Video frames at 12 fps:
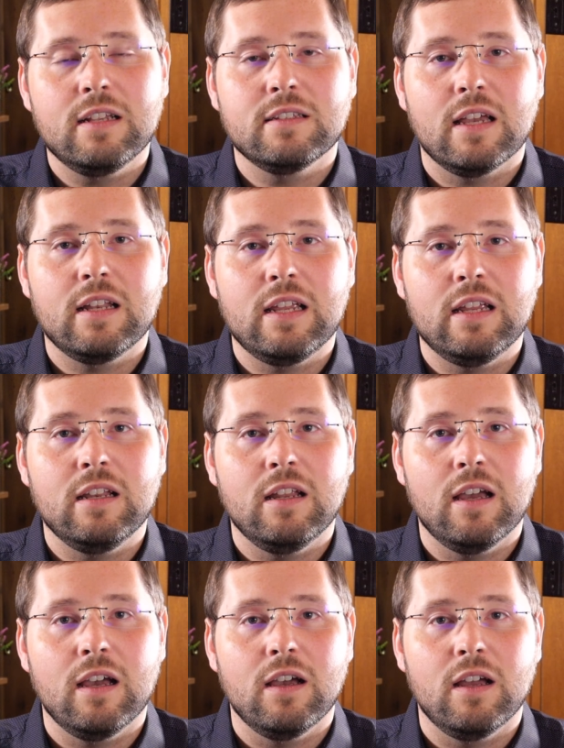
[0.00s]
that he
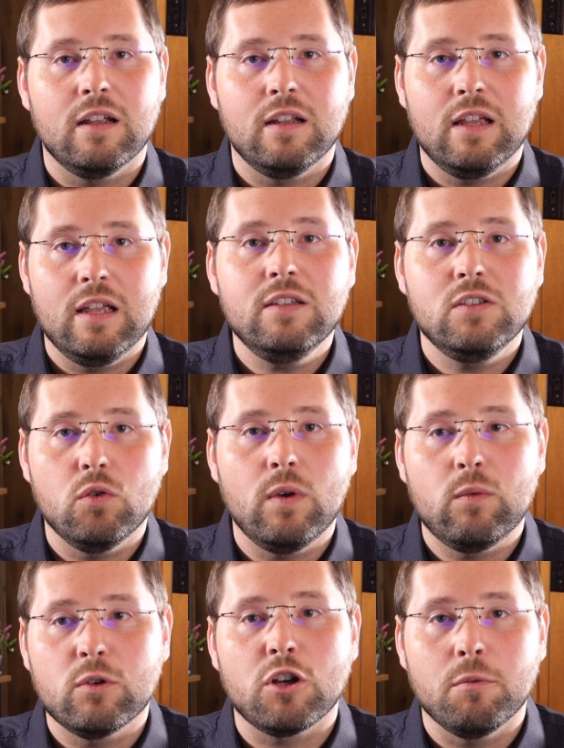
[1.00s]
uh, is doing
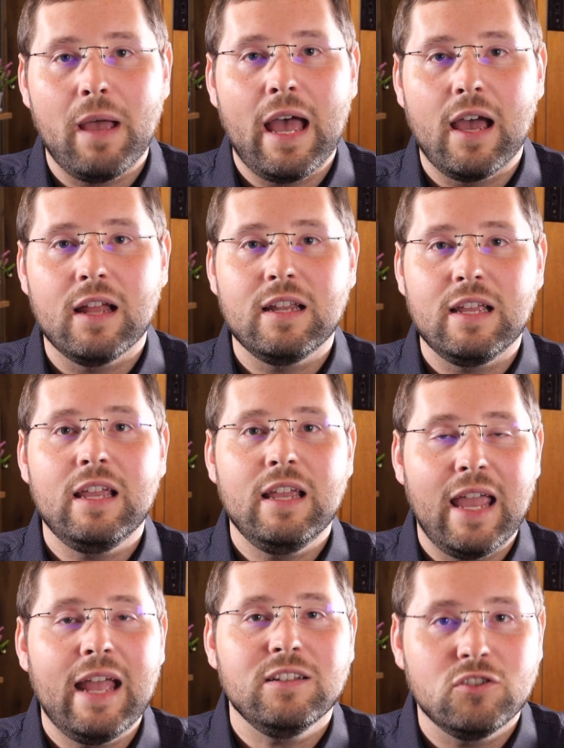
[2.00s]
which are bad he
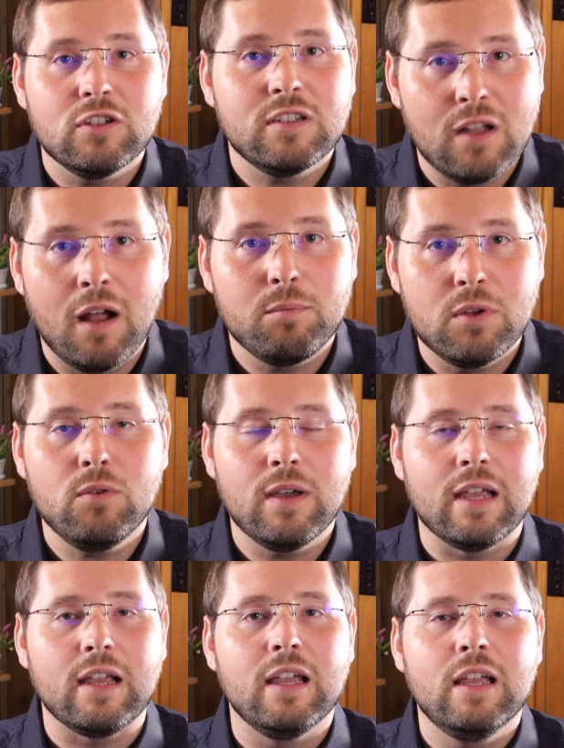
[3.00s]
can't just stop
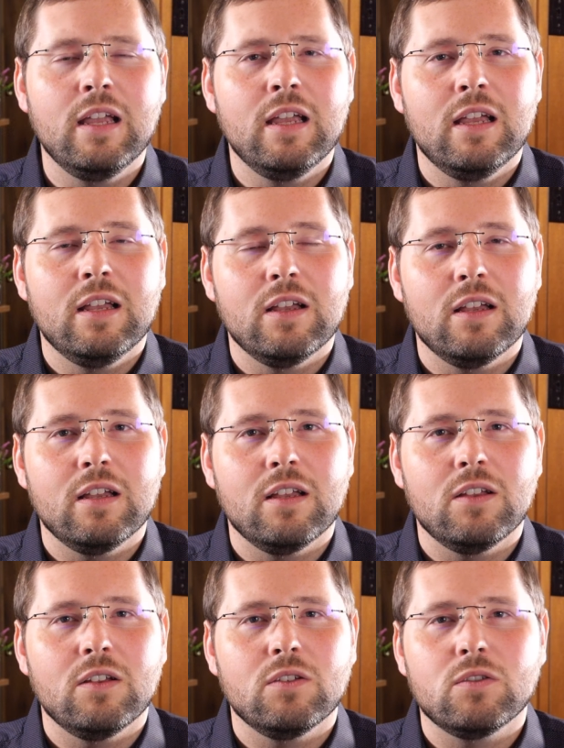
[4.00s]
doing
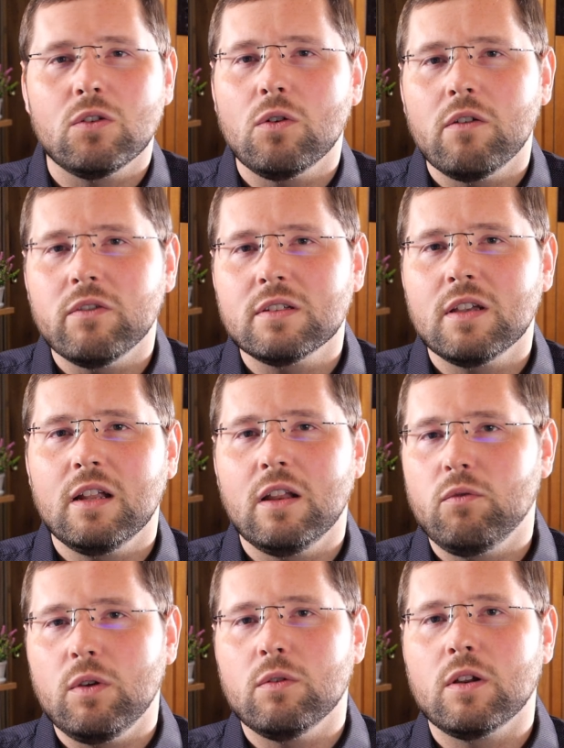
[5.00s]
so all of a sudden,
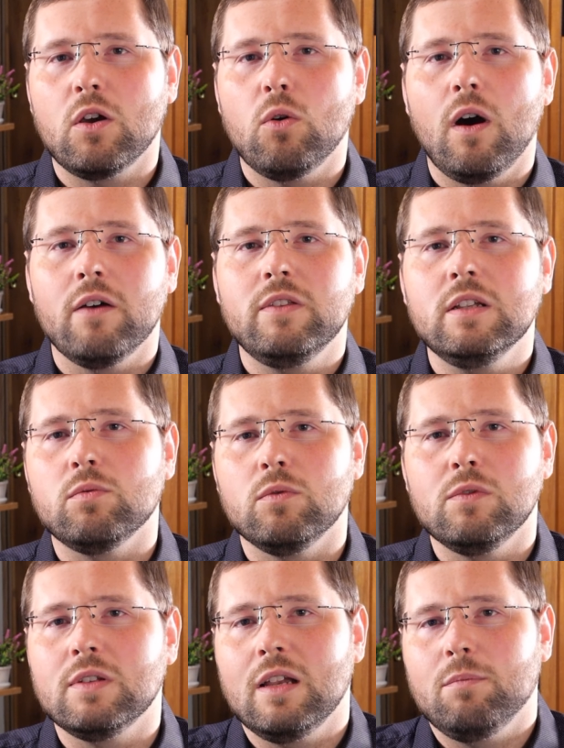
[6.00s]
if we were to go off this, we
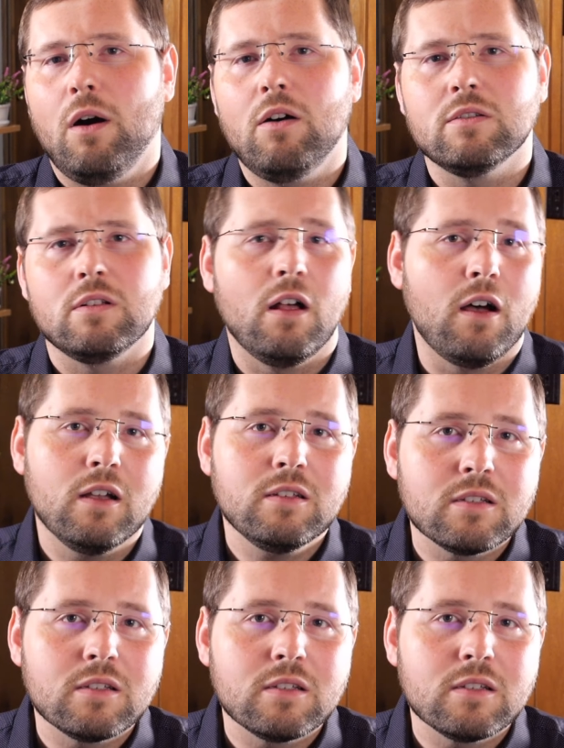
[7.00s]
would say Paul's lost.